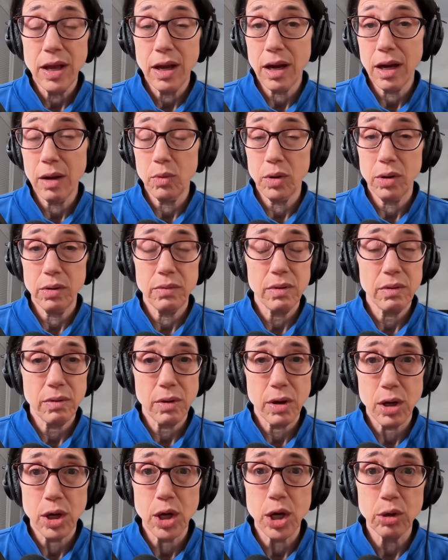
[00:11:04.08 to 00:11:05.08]
I would
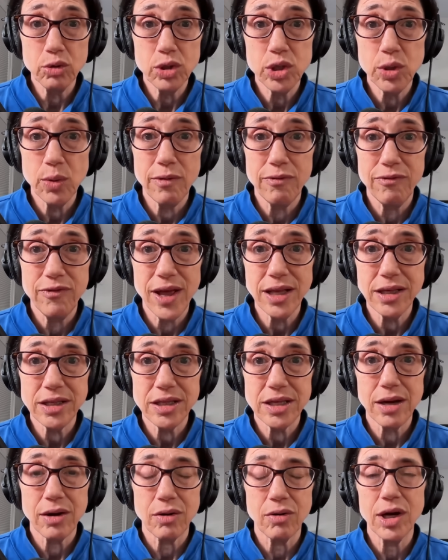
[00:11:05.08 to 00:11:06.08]
go to events
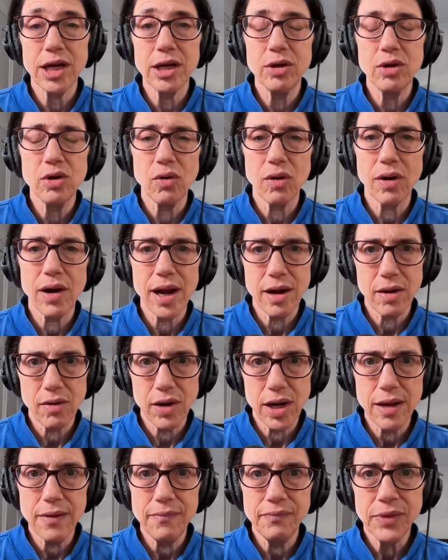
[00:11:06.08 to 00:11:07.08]
that are in your
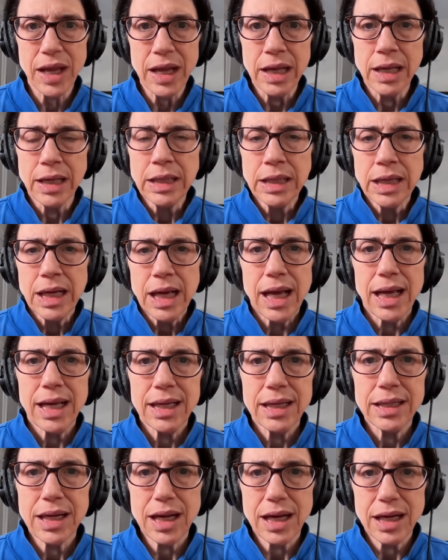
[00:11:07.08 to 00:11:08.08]
area.
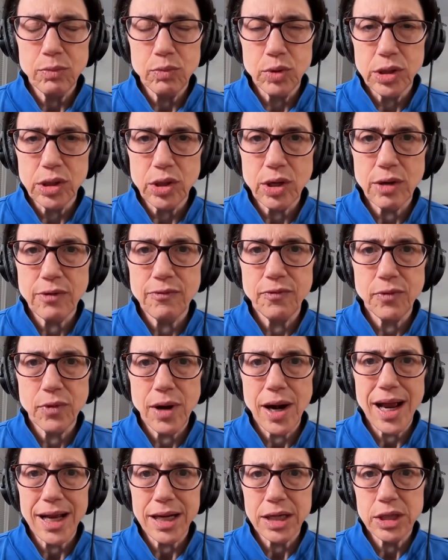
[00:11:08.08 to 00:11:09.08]
And I would look
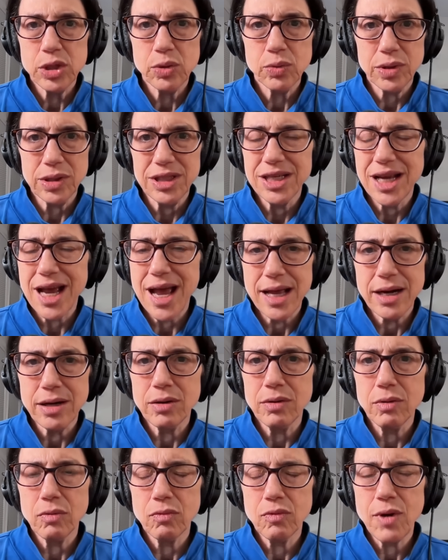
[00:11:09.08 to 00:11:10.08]
for actual
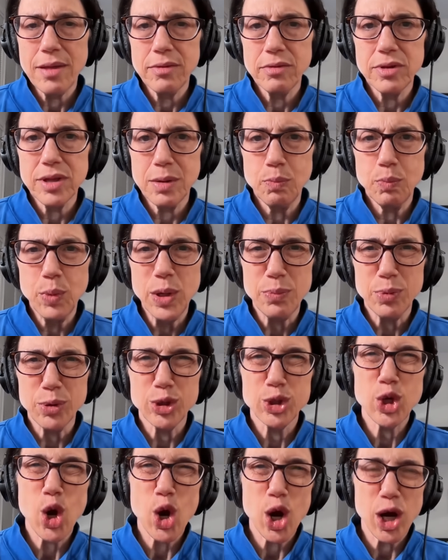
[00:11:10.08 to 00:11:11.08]
data rather than people
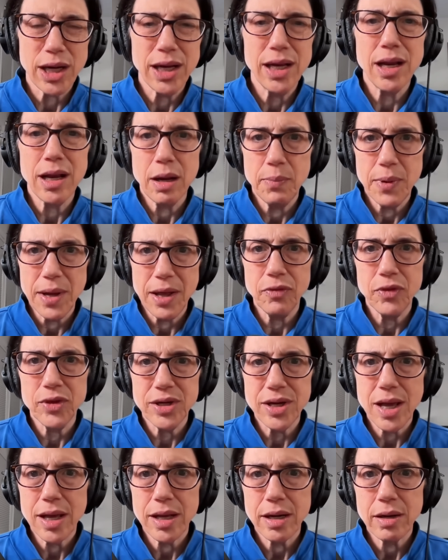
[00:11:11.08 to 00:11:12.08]
talking about the
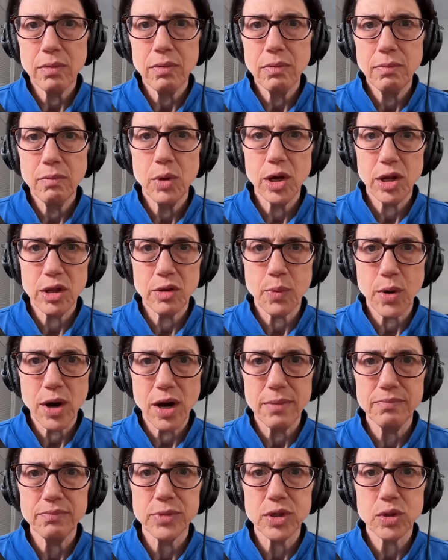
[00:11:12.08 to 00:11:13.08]
data. One of the
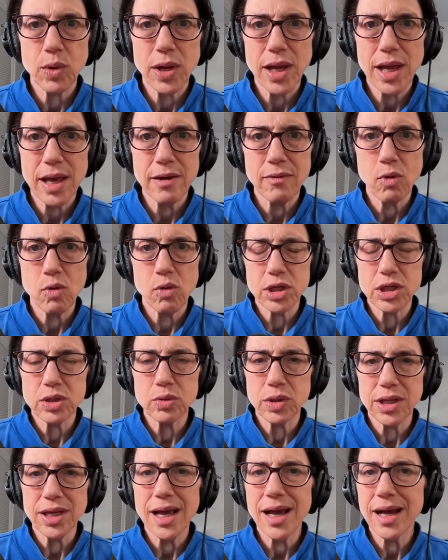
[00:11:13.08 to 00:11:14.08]
problems we had, of course,
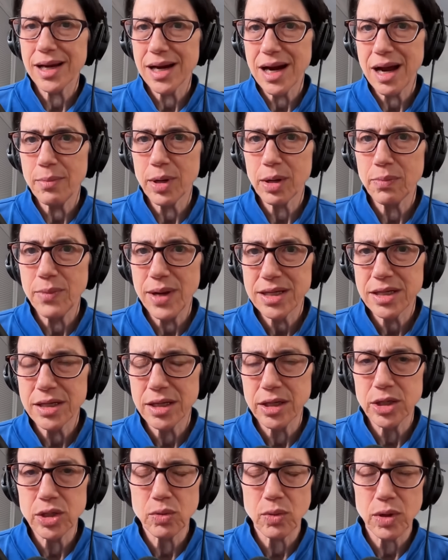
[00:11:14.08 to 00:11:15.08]
with the economic
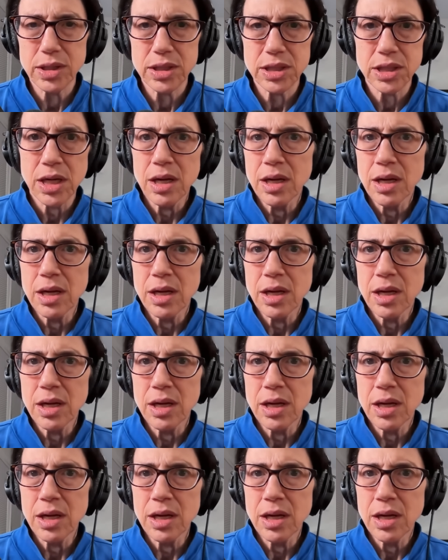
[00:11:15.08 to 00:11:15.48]
message was